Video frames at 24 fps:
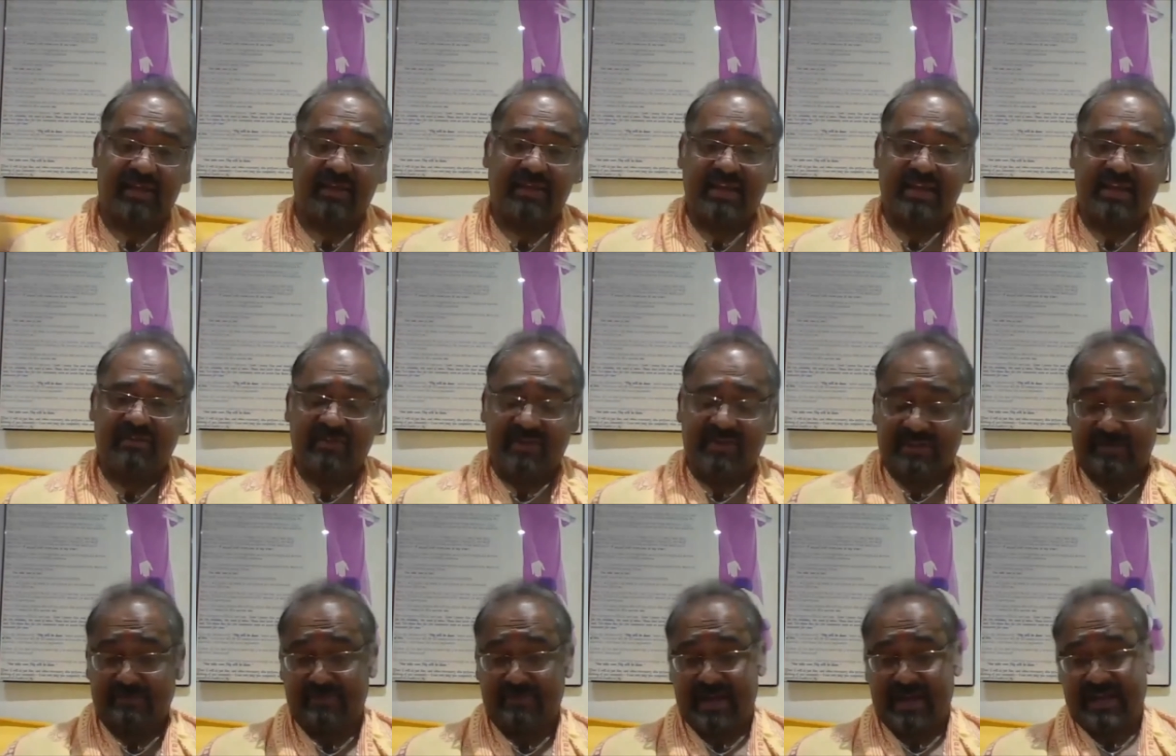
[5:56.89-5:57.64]
when the
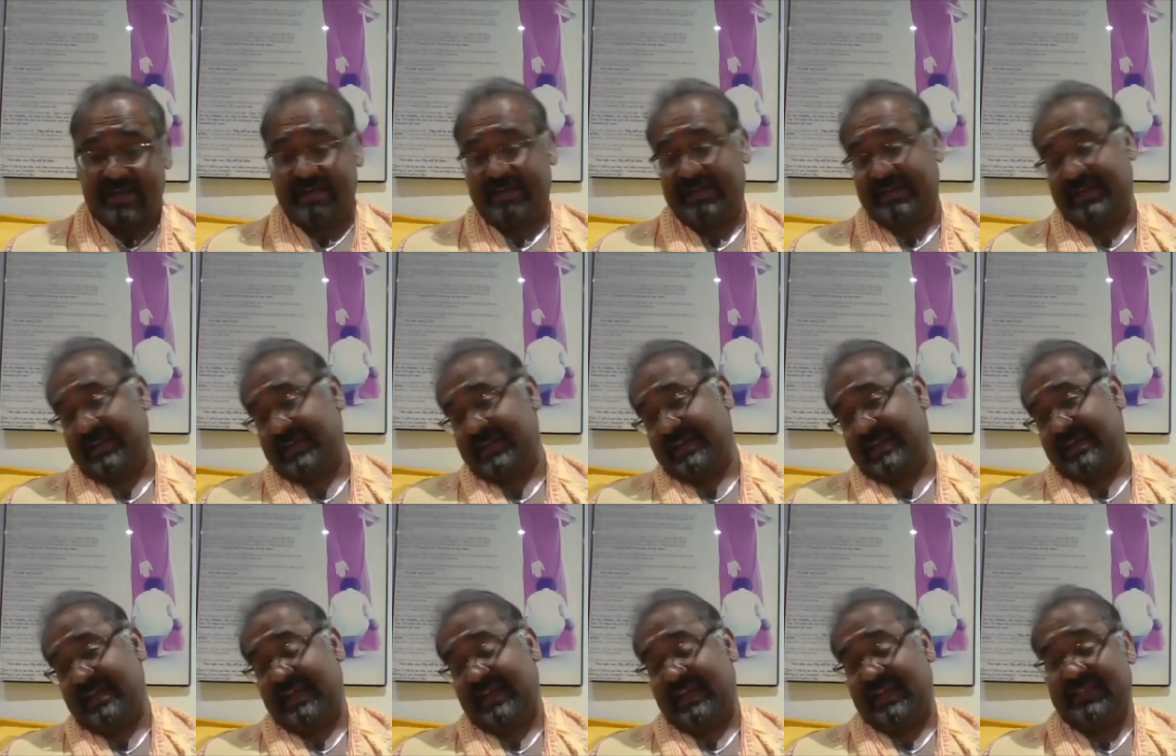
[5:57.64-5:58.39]
mind
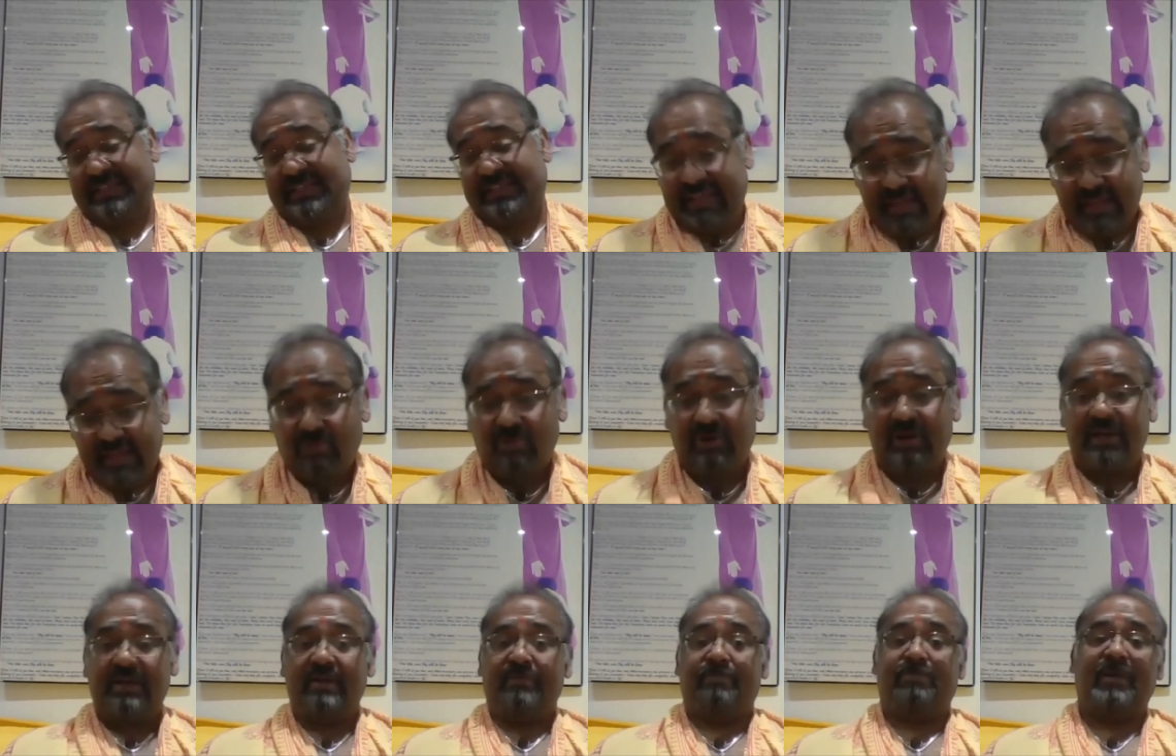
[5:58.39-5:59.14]
is equally
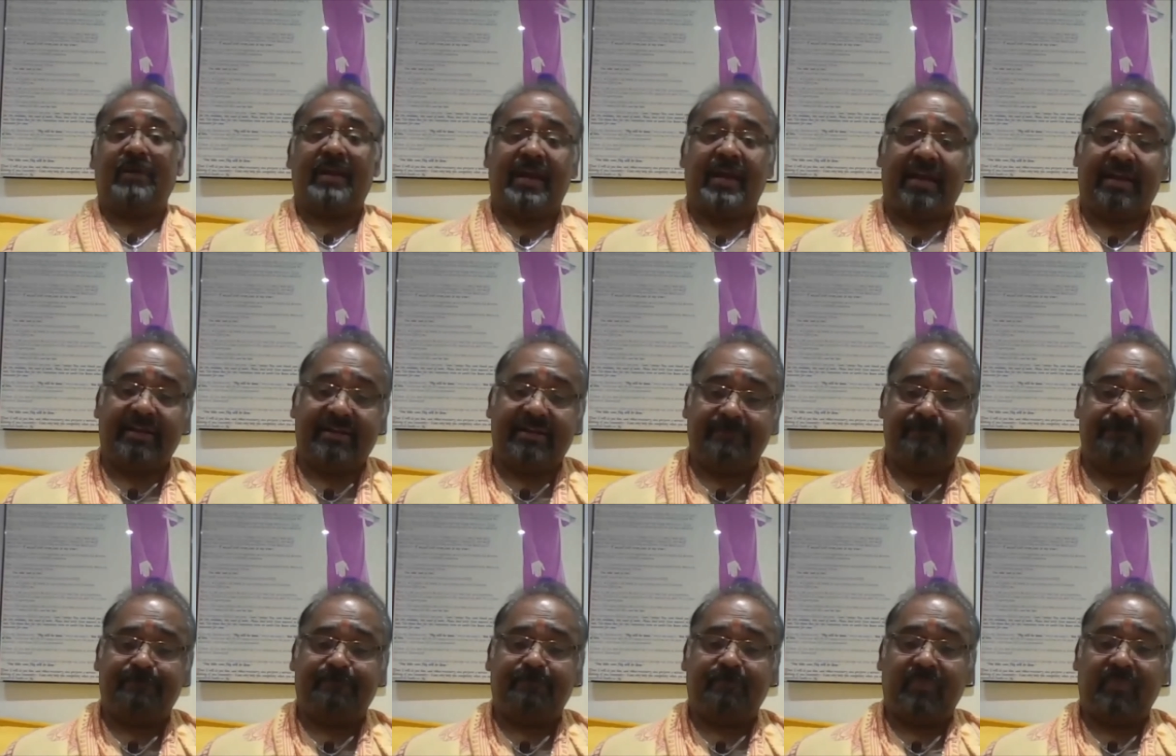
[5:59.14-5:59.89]
applied
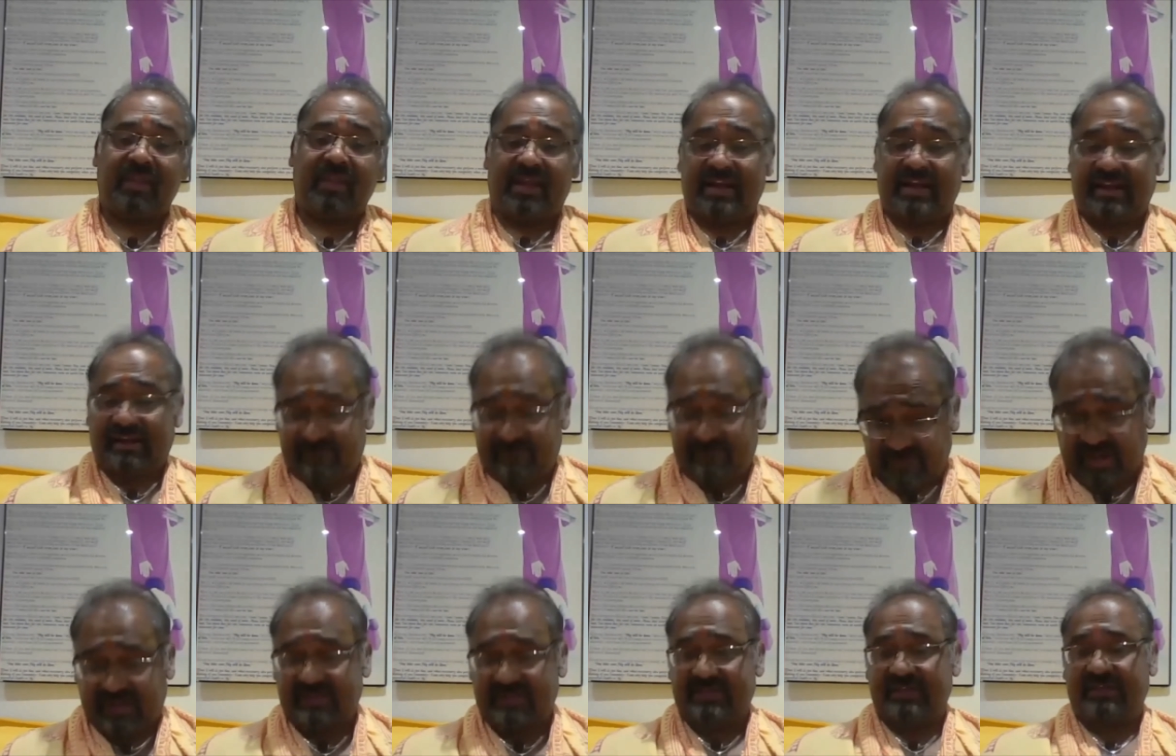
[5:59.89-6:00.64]
and
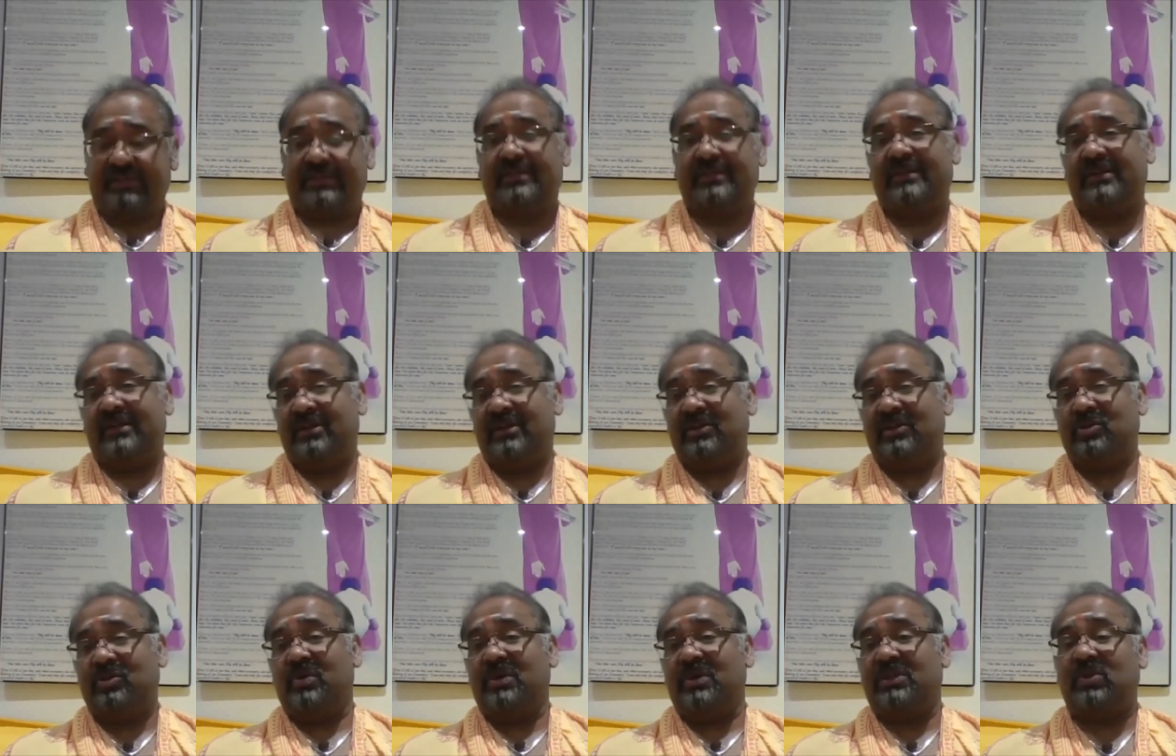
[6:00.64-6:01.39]
affected
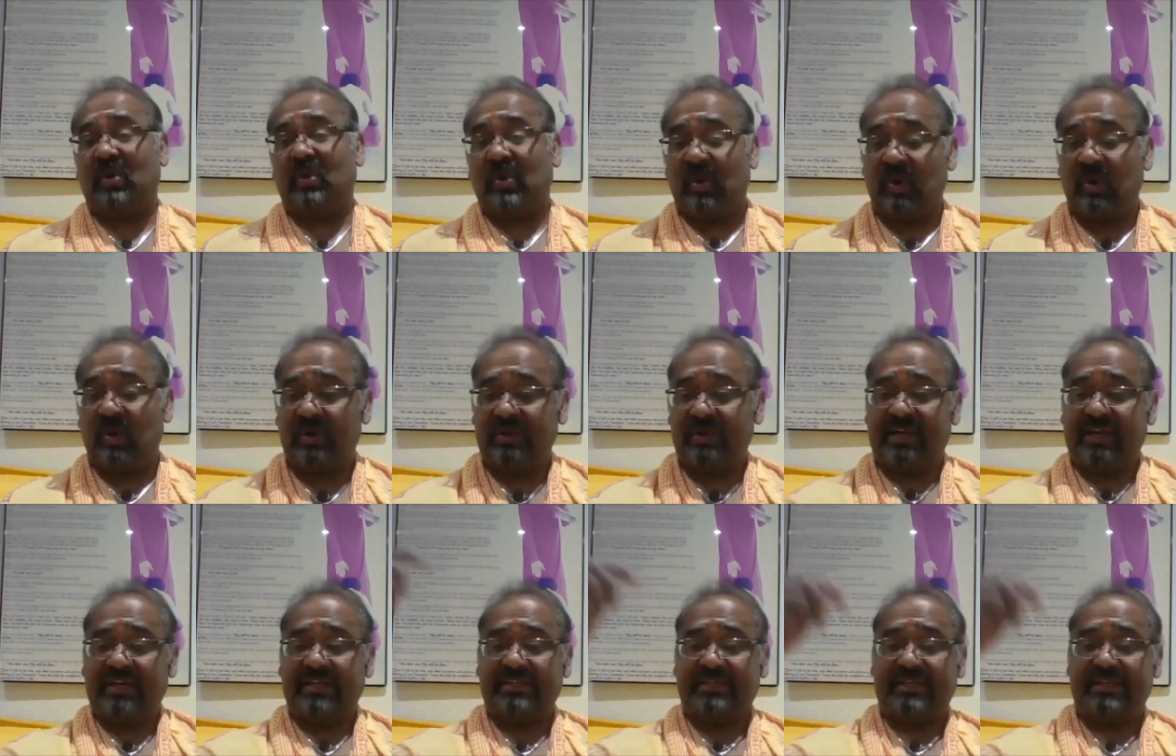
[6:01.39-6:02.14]
towards all that is